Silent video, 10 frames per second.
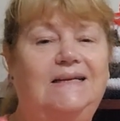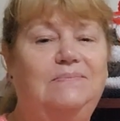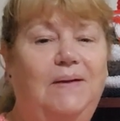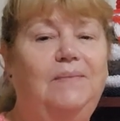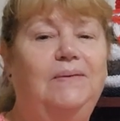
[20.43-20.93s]

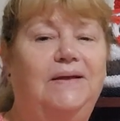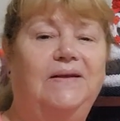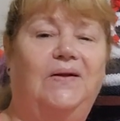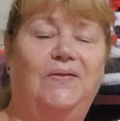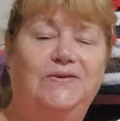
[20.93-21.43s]
in
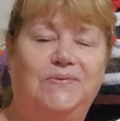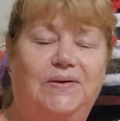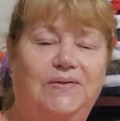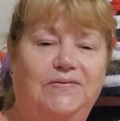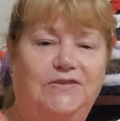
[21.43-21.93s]
public on the
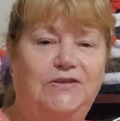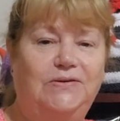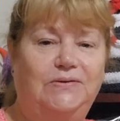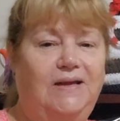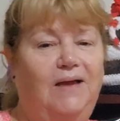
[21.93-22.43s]
12th of
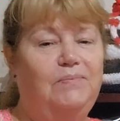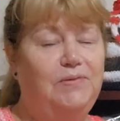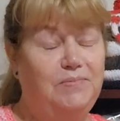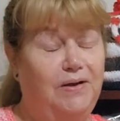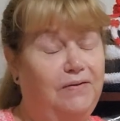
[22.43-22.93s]
June and
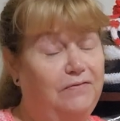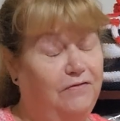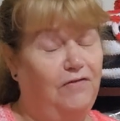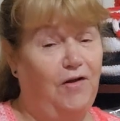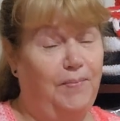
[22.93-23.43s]
promote
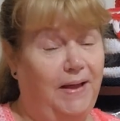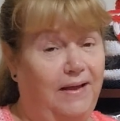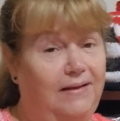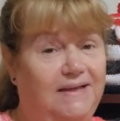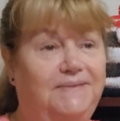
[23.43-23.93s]
fibre
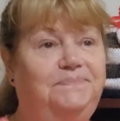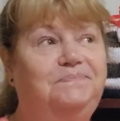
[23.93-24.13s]
art.